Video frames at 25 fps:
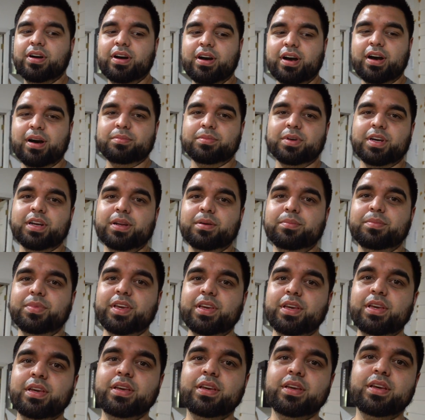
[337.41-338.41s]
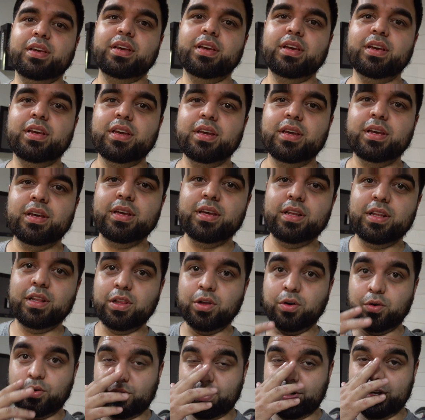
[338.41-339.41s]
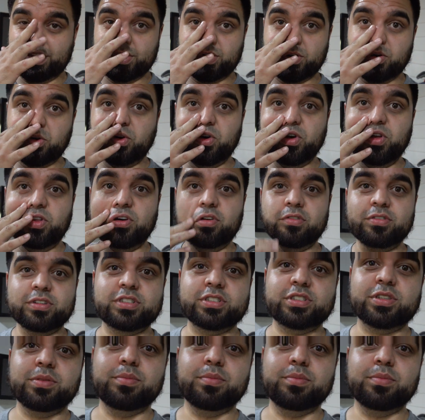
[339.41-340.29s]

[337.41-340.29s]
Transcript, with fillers: I'm gonna be lowering the coilovers